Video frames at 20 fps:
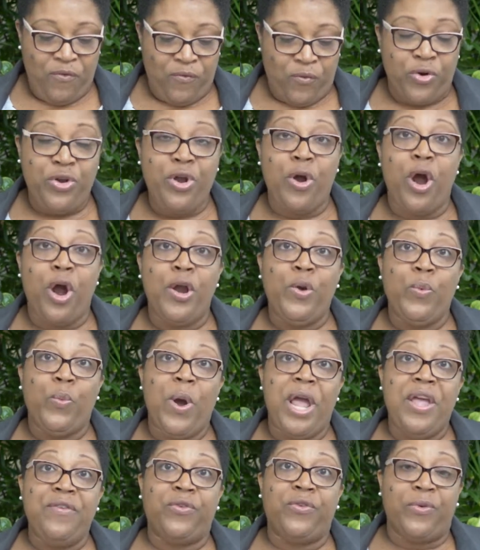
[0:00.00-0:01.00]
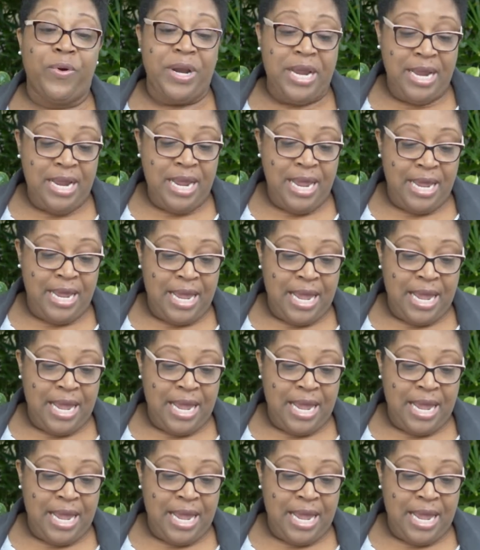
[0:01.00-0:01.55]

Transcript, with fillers: for your unwavering